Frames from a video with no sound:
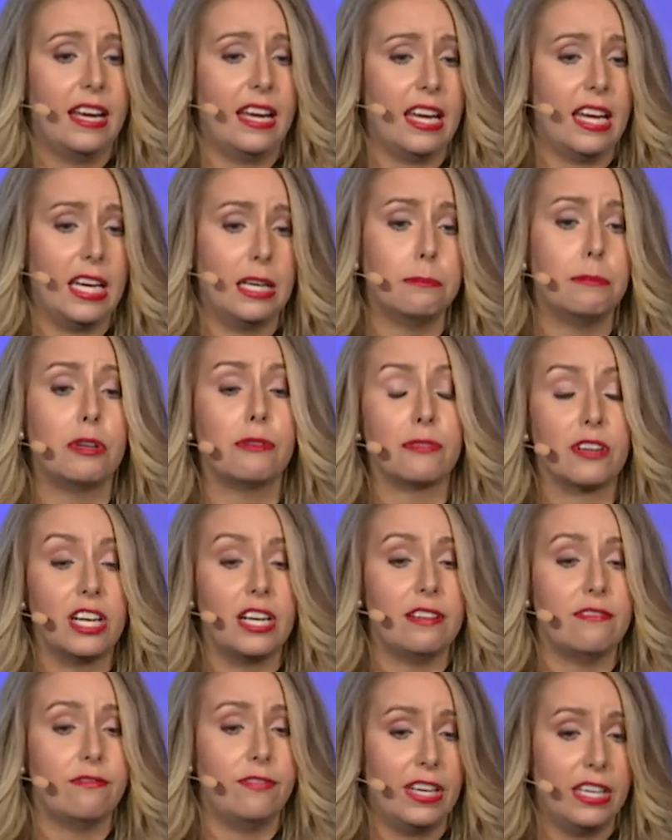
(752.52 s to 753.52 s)

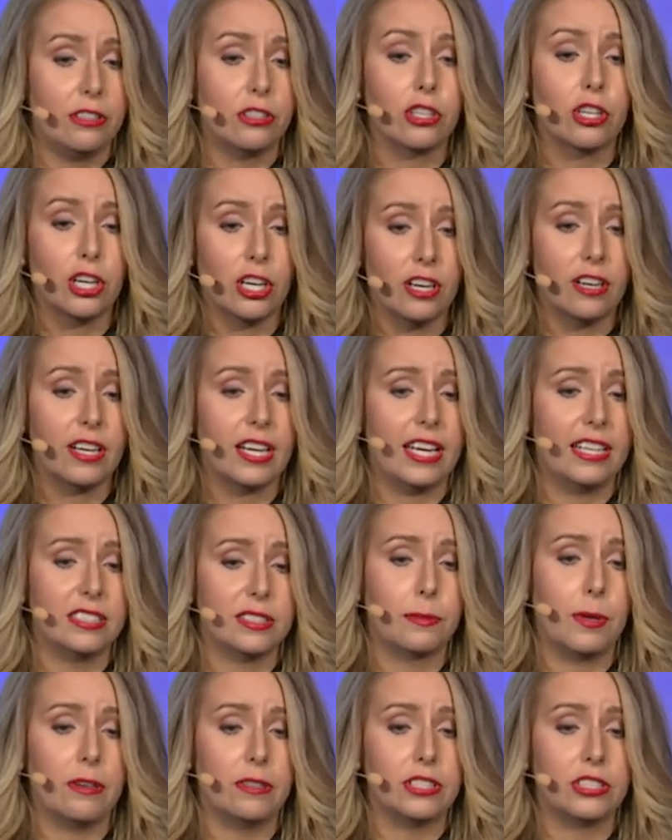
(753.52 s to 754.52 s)
Anne-Marie Vandekirk, as
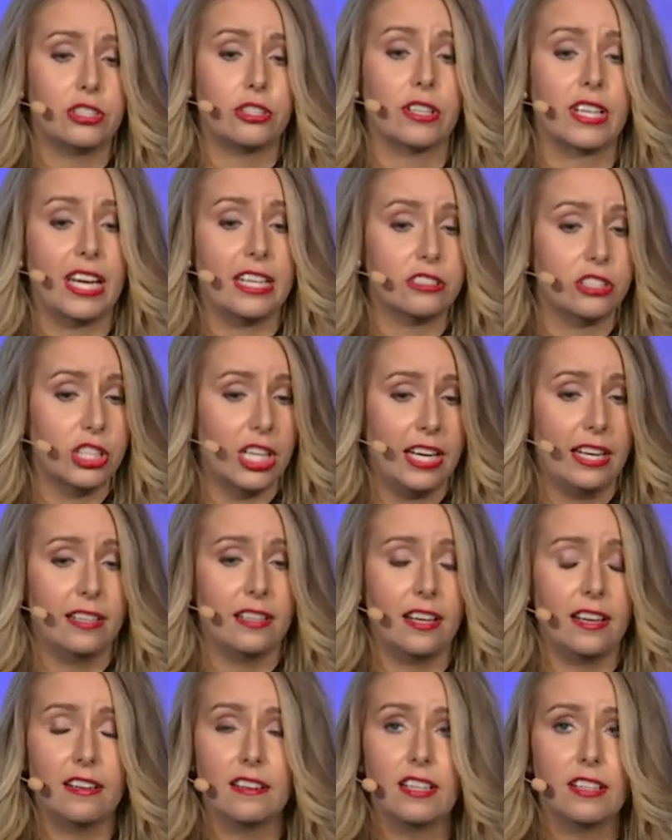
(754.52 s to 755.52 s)
well as Durgesh
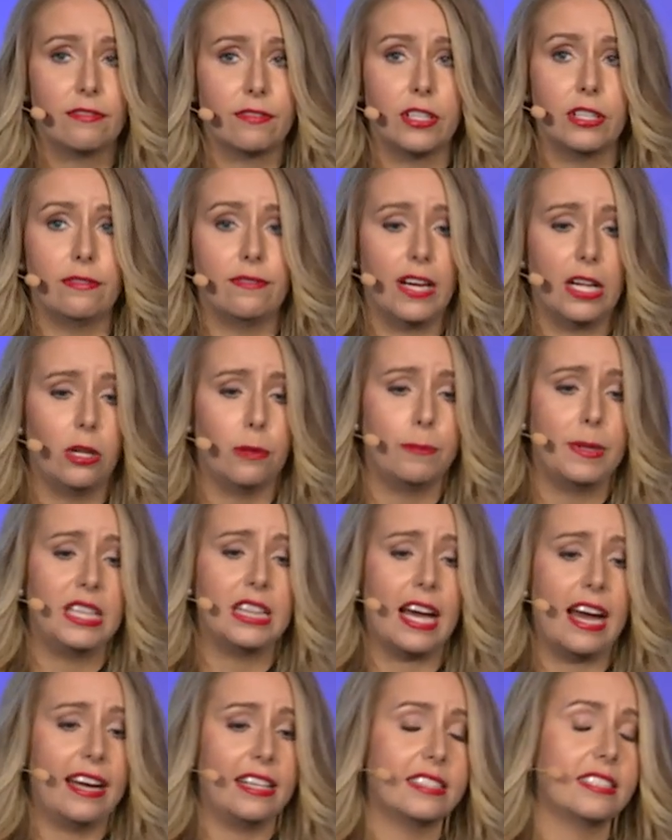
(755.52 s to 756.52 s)
Kala, for developing
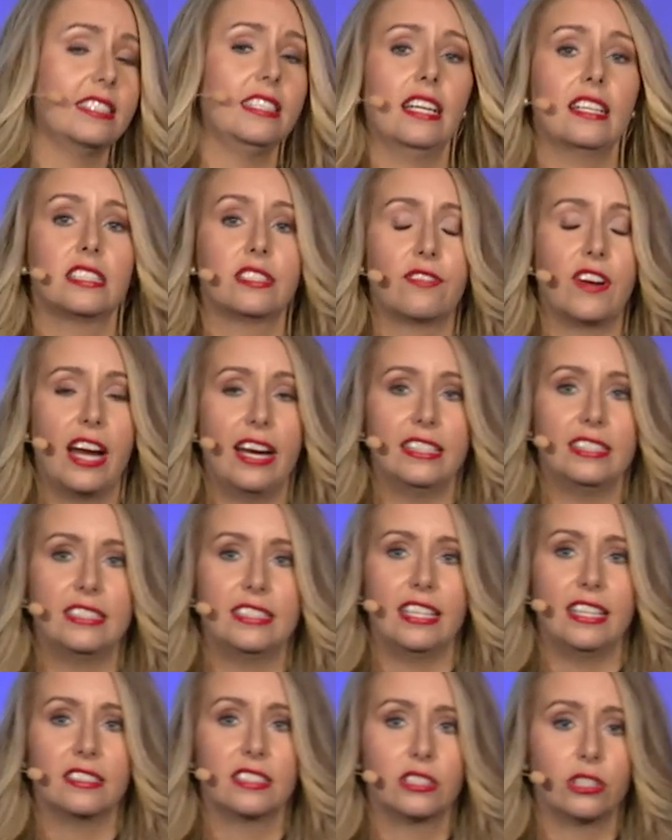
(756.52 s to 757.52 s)
the
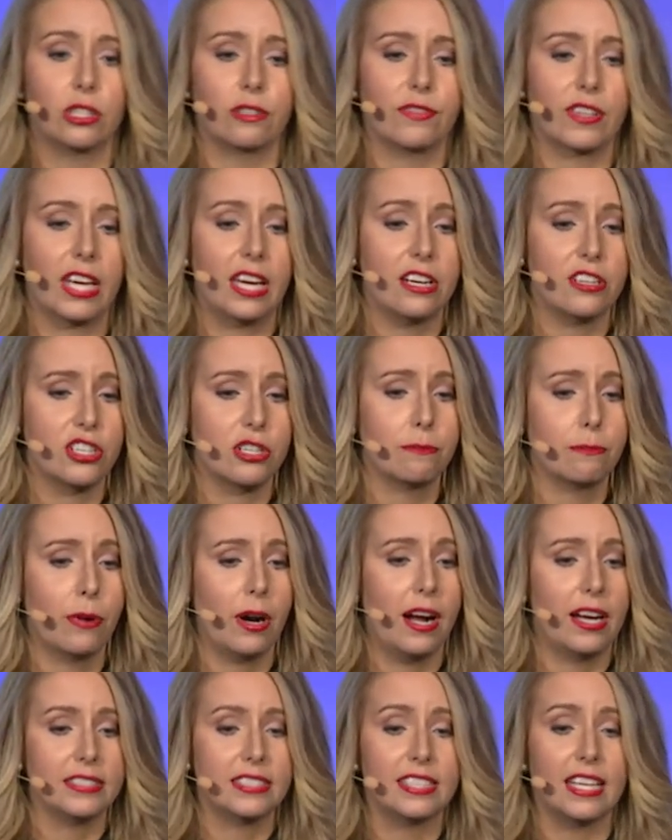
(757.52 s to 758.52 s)
ICS4ICS certification
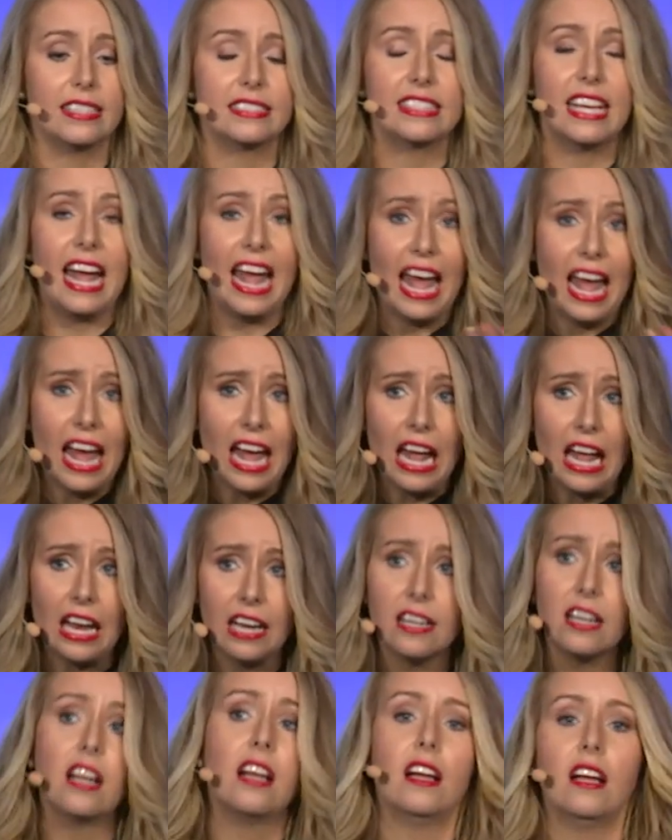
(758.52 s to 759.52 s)
process
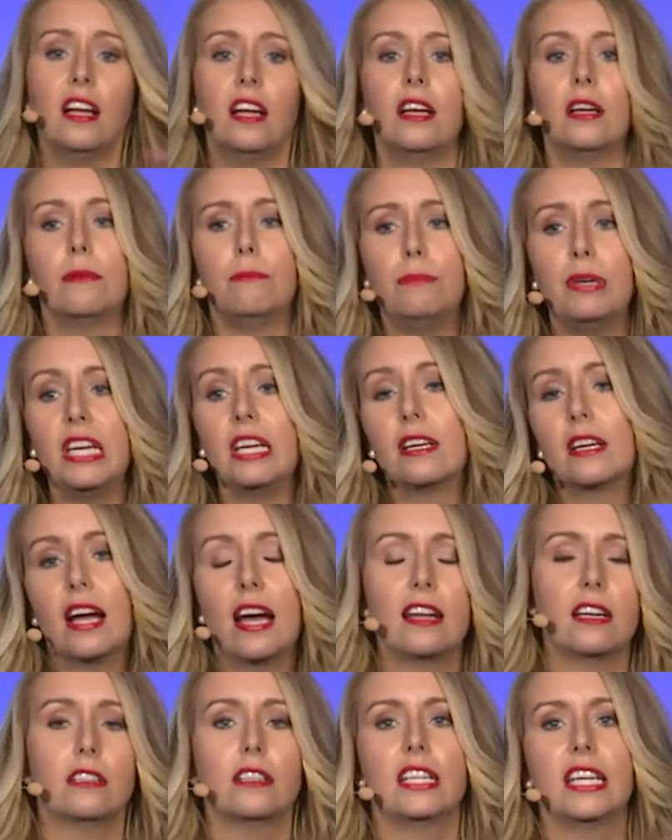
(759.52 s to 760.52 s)
and being
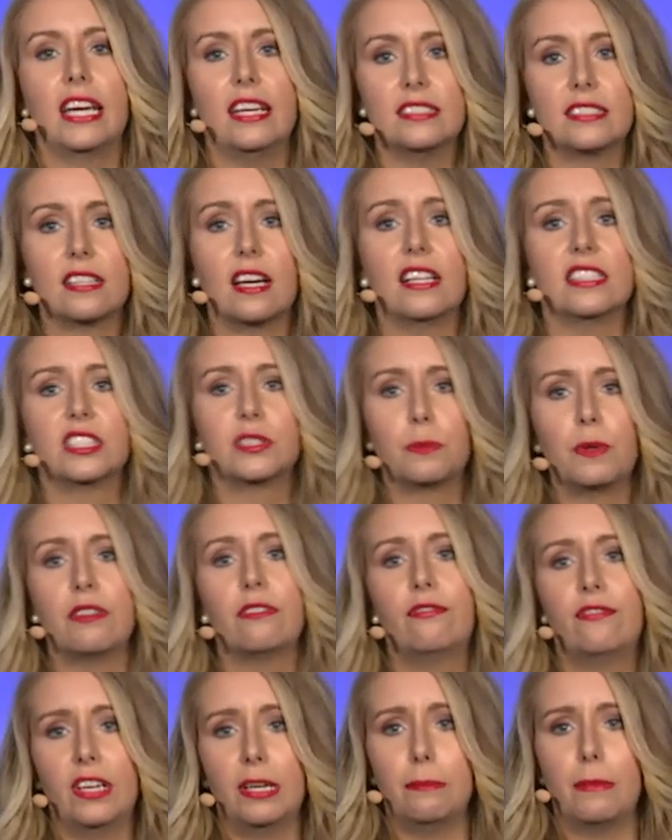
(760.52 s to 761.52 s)
kind of liaisons with
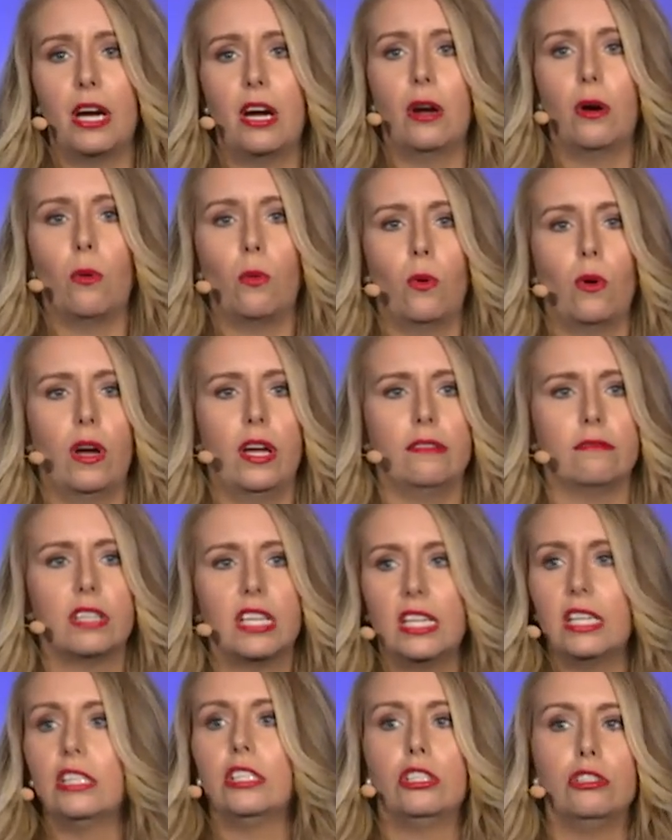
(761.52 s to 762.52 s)
FEMA on
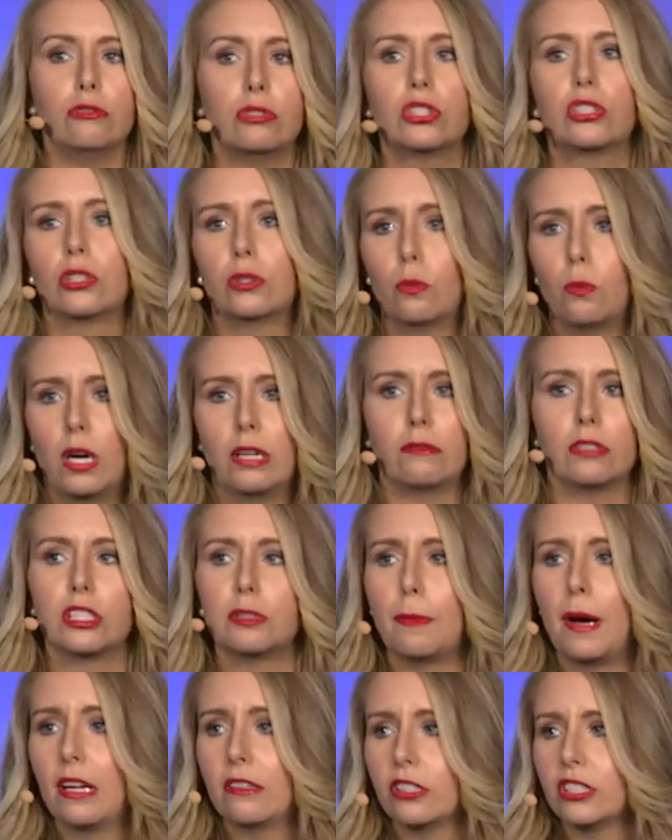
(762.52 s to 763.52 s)
getting used to the One
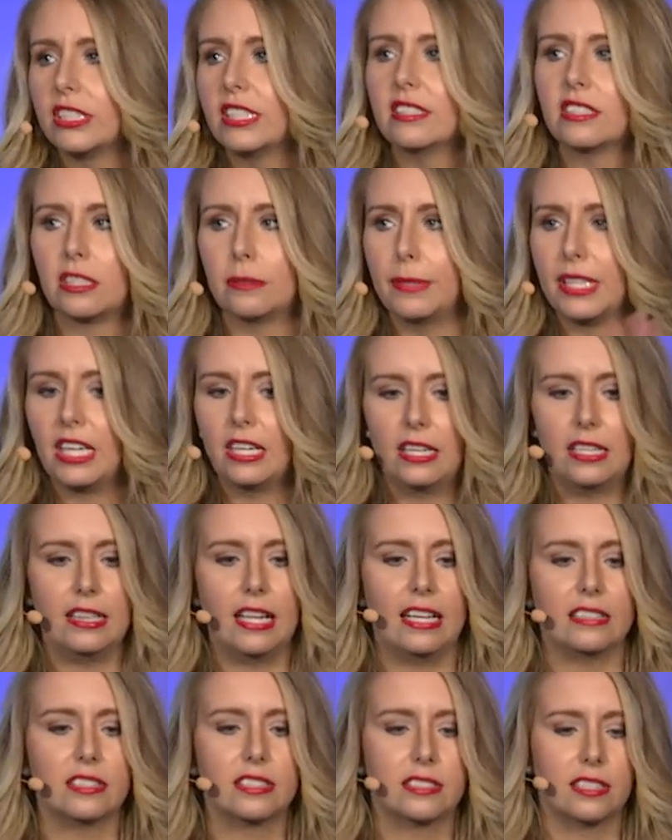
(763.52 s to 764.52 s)
Responder system and getting
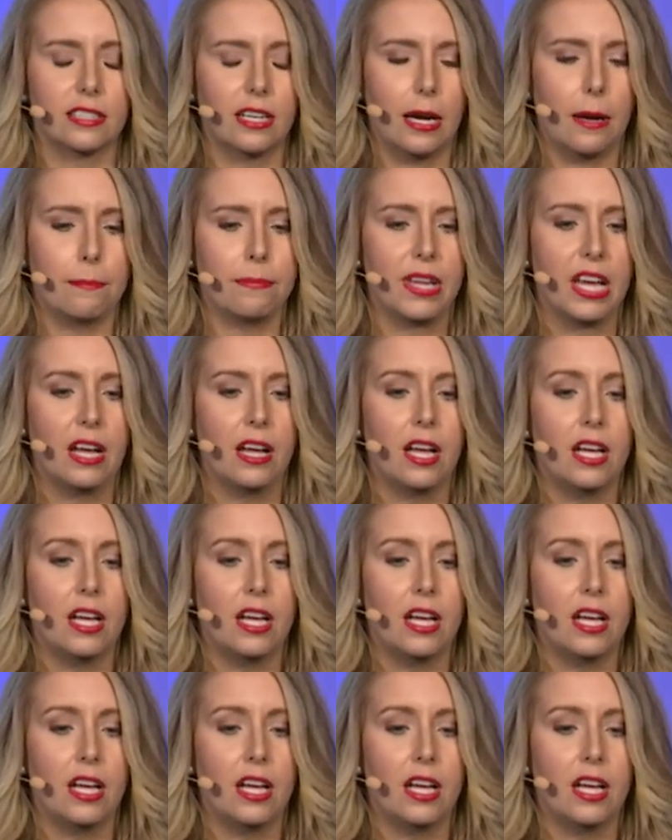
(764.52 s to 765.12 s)
that stood up.